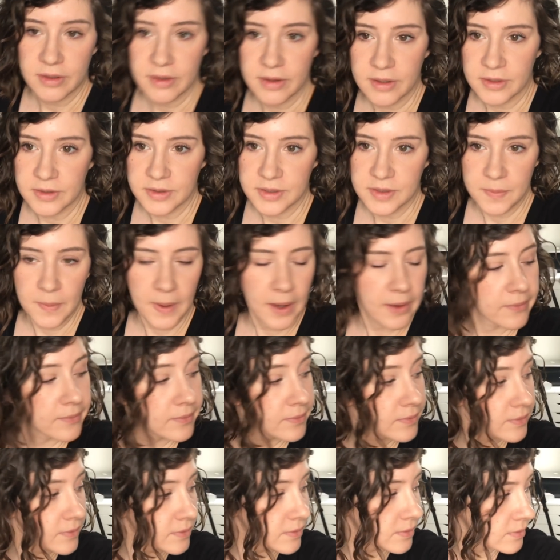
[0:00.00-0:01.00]
There's about
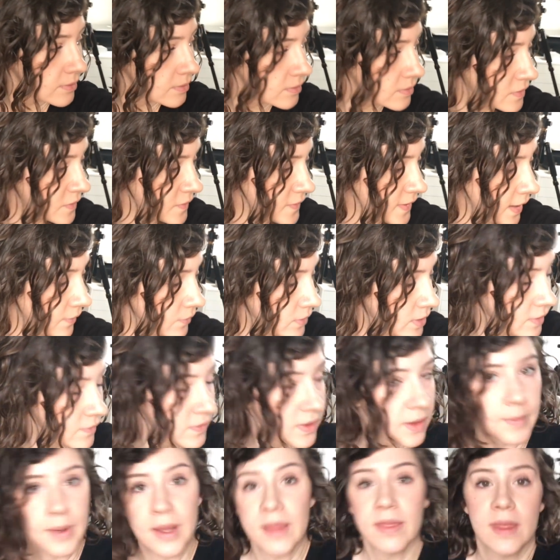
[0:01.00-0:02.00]
seven of
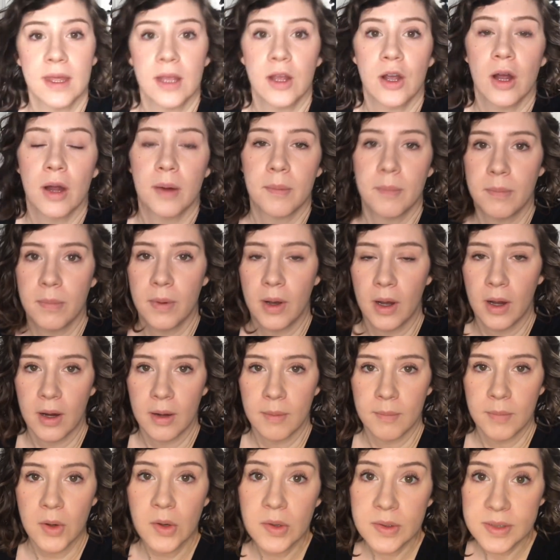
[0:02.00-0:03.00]
them I think are, are
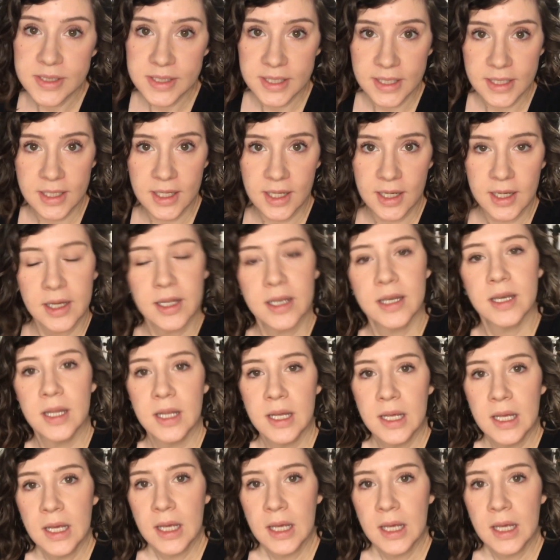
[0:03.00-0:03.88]
mostly done